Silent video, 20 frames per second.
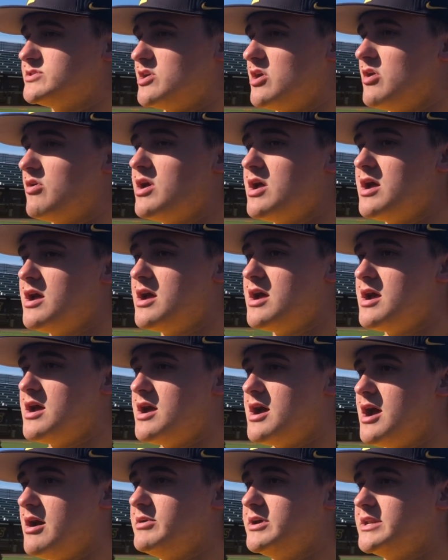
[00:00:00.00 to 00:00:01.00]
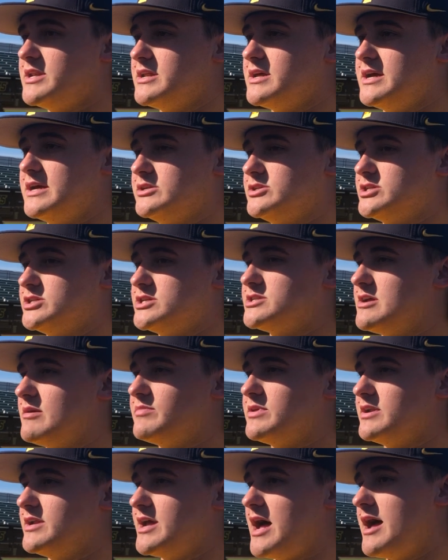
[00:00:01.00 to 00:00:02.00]
So, I mean, it's just
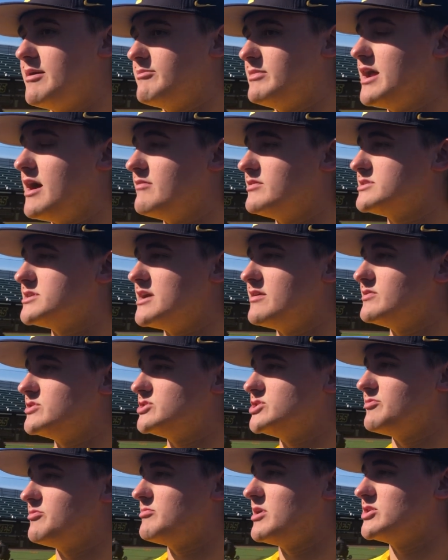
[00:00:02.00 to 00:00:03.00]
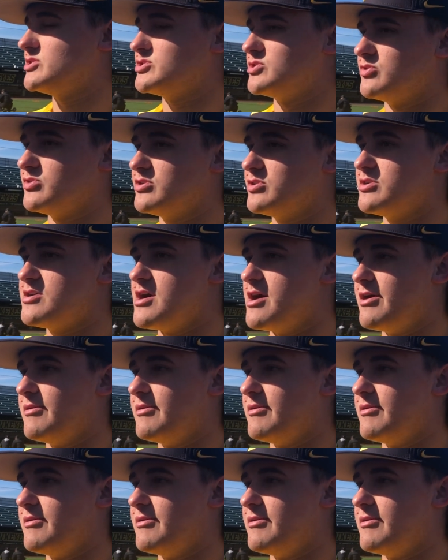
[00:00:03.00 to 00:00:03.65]
something that, I mean, obviously I have a chip on my shoulder.